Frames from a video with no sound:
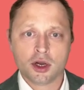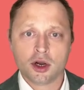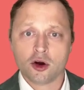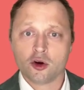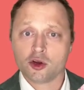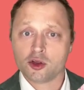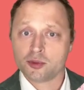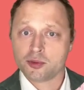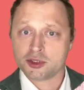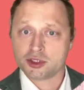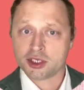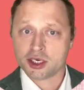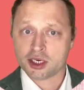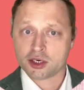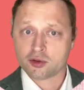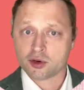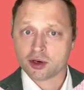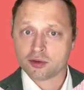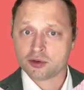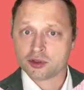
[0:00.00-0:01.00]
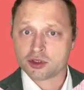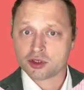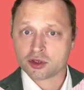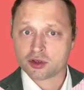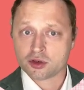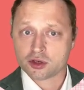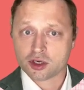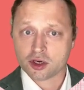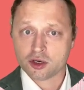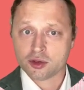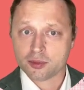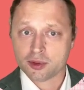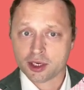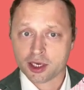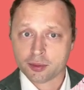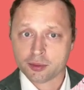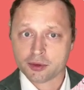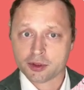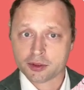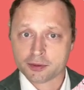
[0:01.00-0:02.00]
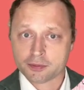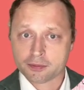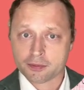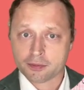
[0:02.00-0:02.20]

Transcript: arrhythmogenic right ventricular cardiomyopathy.